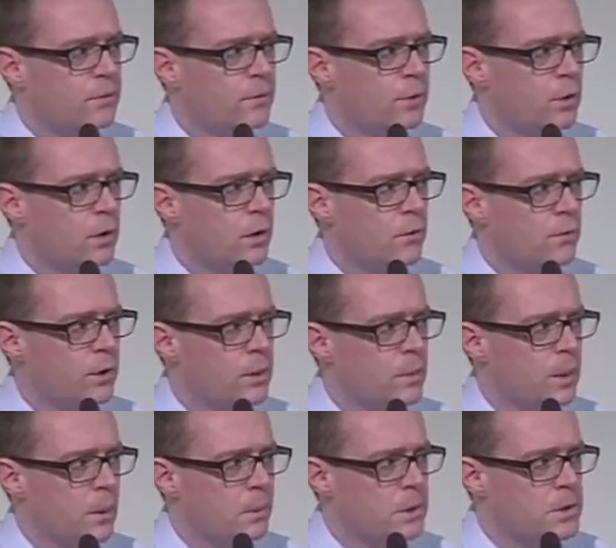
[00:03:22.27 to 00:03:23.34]
for, for the
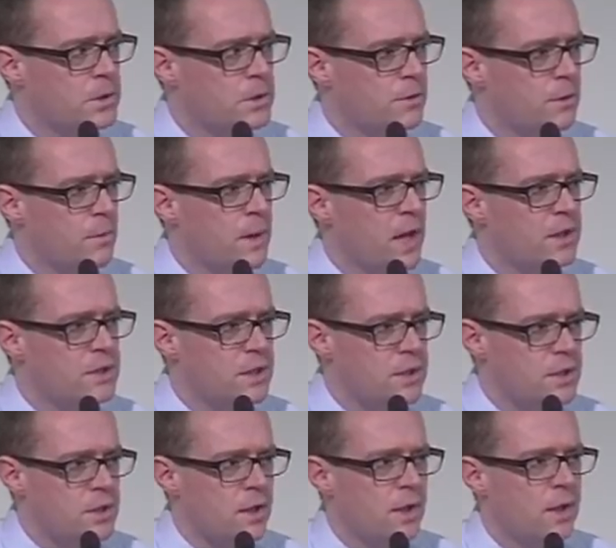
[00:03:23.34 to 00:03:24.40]
purposes of a
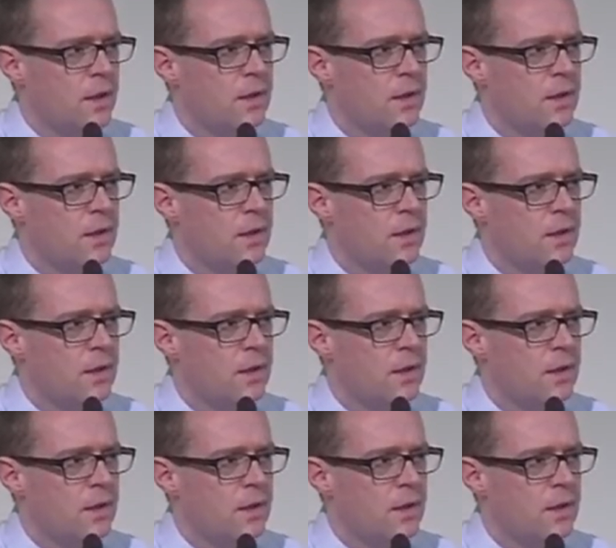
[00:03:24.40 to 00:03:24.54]
message,